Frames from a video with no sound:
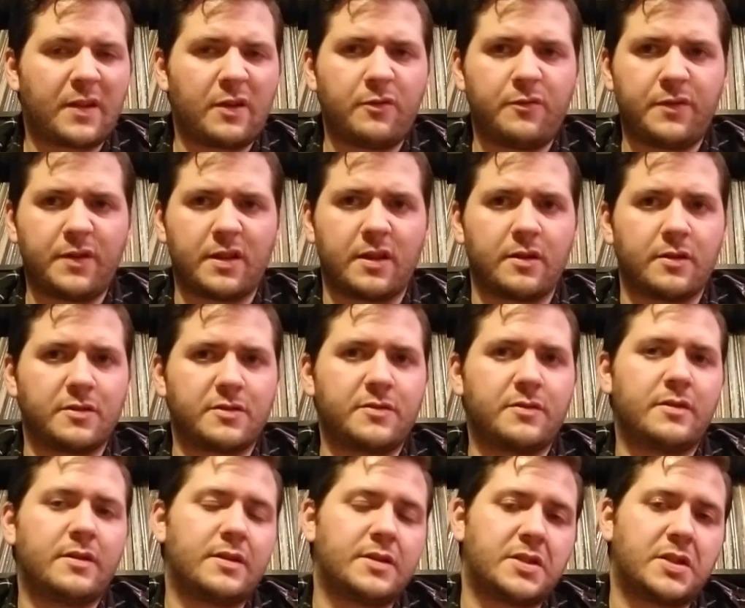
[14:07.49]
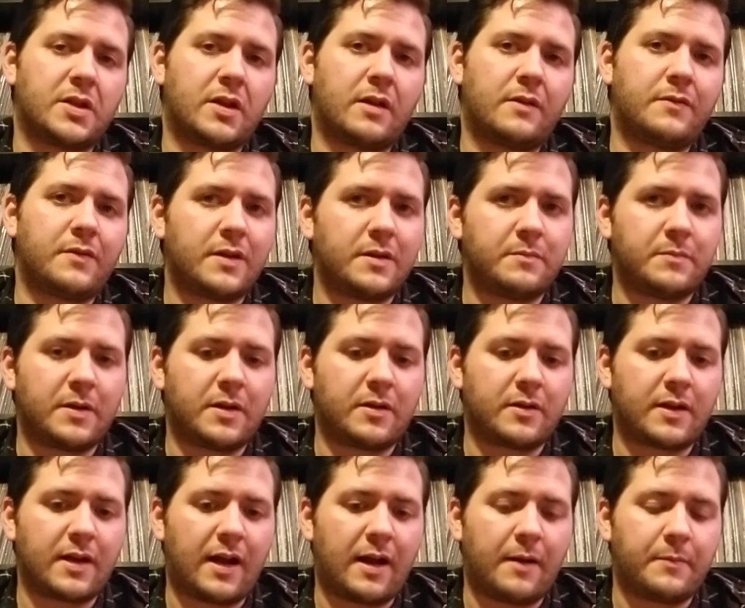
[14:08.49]
fillers until I find better
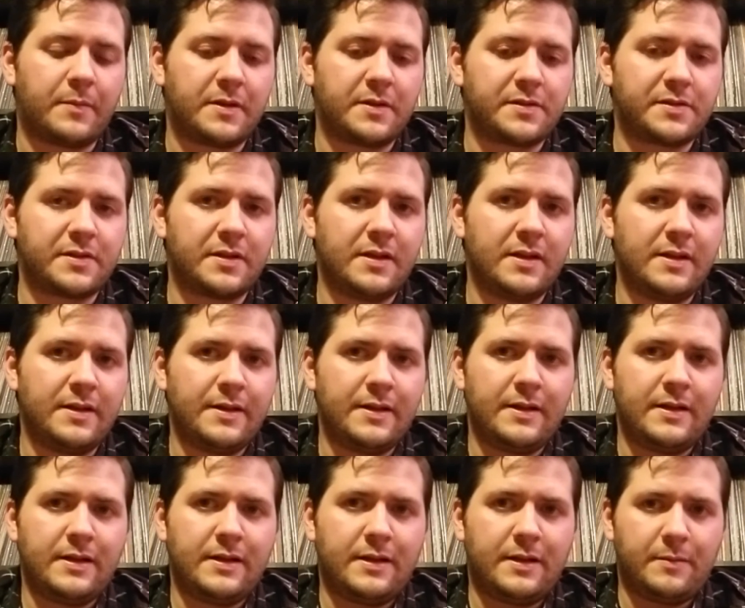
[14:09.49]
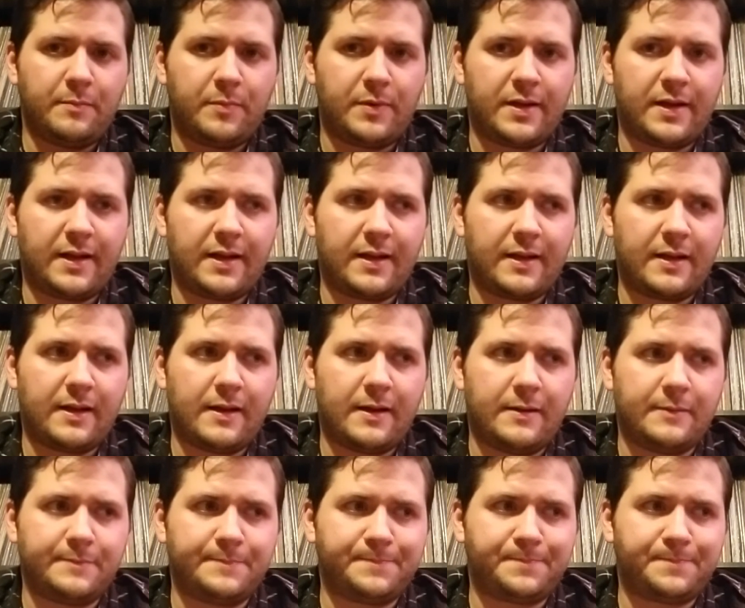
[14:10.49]
copies. But I